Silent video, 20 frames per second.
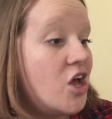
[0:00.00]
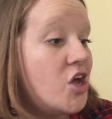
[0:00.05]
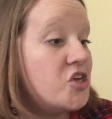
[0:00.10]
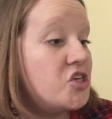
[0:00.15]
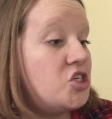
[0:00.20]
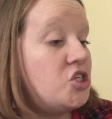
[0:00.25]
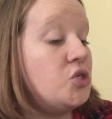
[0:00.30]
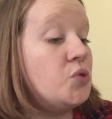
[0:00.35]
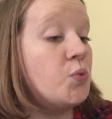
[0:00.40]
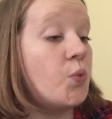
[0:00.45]

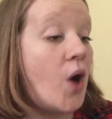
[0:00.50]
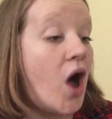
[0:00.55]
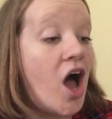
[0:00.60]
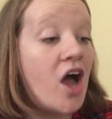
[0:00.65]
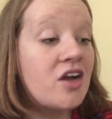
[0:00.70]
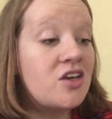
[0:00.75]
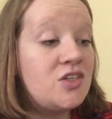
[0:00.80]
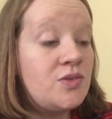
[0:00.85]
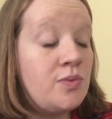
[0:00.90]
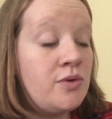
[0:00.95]
She
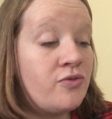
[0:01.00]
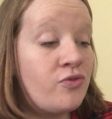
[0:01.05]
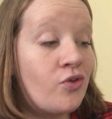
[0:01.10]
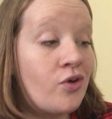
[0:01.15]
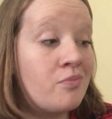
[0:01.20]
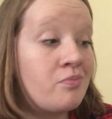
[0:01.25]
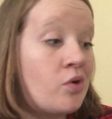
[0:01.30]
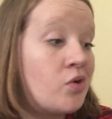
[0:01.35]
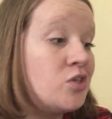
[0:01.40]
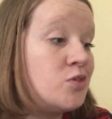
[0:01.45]
walked before
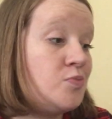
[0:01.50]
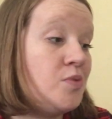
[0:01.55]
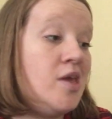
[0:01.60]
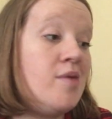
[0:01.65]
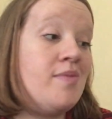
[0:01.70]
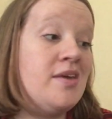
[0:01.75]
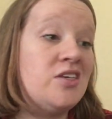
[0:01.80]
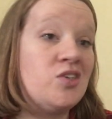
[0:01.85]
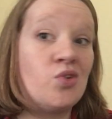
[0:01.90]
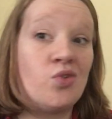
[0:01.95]
most
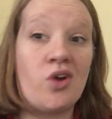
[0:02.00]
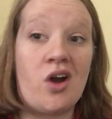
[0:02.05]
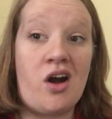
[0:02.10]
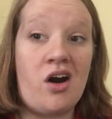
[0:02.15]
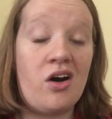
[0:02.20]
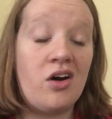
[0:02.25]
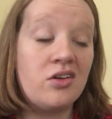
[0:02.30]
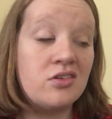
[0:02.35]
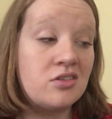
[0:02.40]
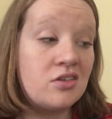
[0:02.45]
babies
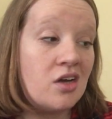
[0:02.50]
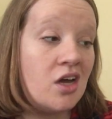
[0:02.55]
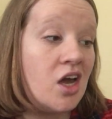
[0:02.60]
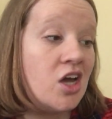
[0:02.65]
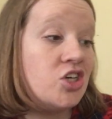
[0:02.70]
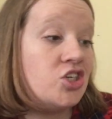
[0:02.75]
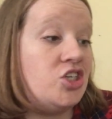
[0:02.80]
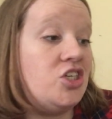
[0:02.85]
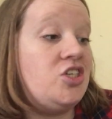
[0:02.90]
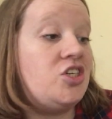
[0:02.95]
crawled,
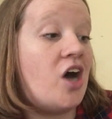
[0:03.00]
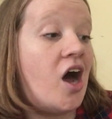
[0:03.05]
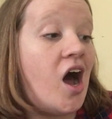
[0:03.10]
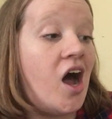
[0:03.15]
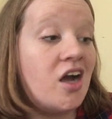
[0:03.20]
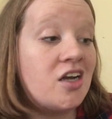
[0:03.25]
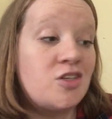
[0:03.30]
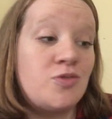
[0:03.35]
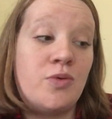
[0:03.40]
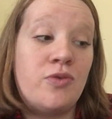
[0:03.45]
she
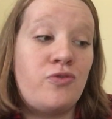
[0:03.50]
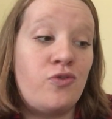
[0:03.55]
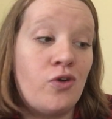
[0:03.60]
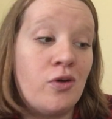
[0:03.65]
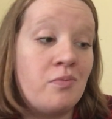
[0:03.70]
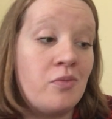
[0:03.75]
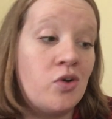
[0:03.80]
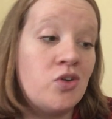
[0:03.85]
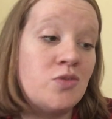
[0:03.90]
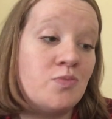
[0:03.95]
talked before
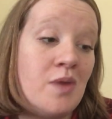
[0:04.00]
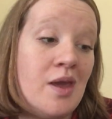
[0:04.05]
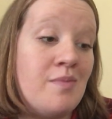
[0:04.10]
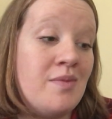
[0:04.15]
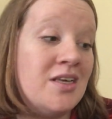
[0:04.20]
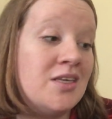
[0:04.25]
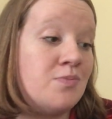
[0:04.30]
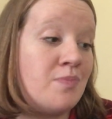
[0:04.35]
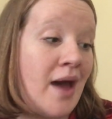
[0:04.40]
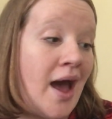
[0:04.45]
most
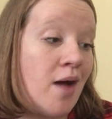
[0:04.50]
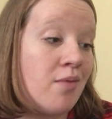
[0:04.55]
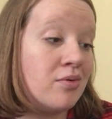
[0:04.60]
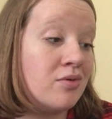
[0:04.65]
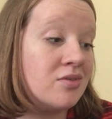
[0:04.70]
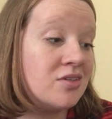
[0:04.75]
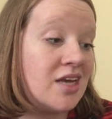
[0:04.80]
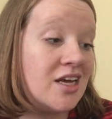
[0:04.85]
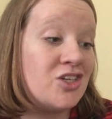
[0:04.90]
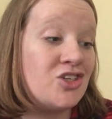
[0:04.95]
babies
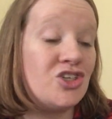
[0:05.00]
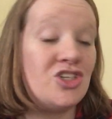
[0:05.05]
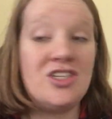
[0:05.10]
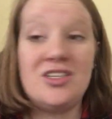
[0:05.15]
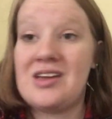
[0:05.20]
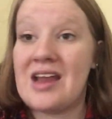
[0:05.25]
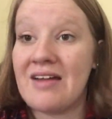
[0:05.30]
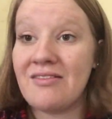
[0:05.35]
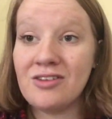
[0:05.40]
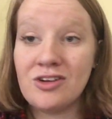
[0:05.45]
babbled, and she
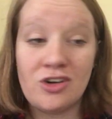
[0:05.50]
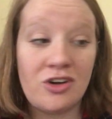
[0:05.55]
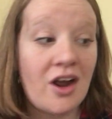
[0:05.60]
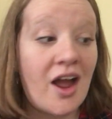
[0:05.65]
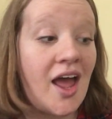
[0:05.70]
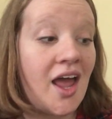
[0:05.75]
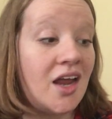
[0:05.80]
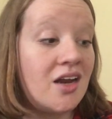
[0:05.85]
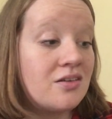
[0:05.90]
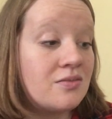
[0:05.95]
never
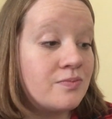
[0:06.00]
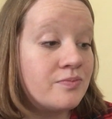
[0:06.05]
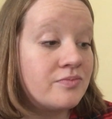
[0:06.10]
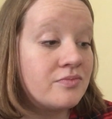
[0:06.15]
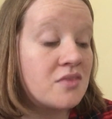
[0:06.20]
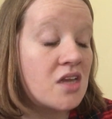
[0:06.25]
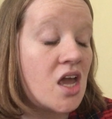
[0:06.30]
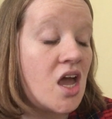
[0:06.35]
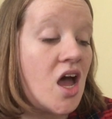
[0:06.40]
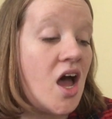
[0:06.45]
cried,
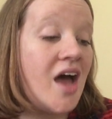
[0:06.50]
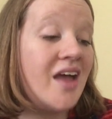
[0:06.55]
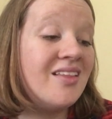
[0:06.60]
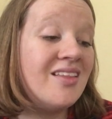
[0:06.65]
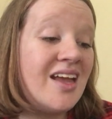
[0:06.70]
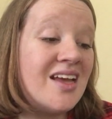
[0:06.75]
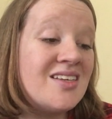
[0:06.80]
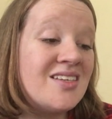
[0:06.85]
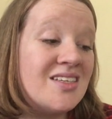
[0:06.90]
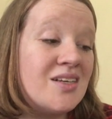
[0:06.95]

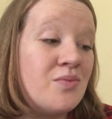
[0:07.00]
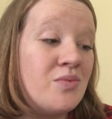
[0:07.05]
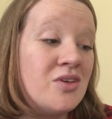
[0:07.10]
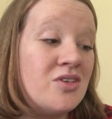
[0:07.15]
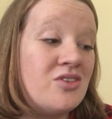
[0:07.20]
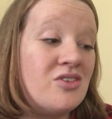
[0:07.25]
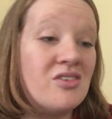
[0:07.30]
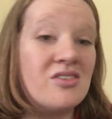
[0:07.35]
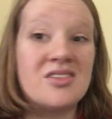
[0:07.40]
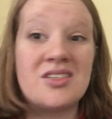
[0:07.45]
unless someone
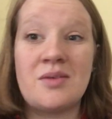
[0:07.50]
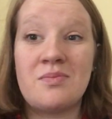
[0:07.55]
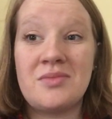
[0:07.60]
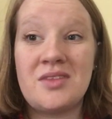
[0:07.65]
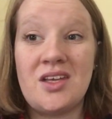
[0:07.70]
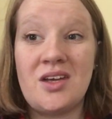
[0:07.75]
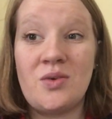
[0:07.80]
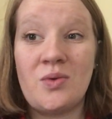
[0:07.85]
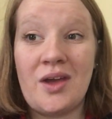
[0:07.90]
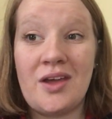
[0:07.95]
took
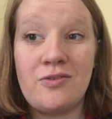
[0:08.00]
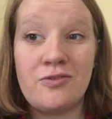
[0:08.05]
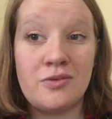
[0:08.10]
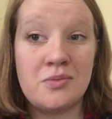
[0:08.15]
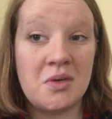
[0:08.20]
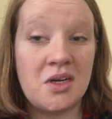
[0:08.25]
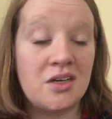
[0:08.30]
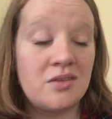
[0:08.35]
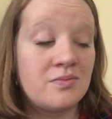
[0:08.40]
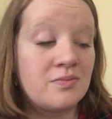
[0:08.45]
something away from
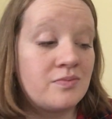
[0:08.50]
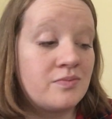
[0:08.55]
her.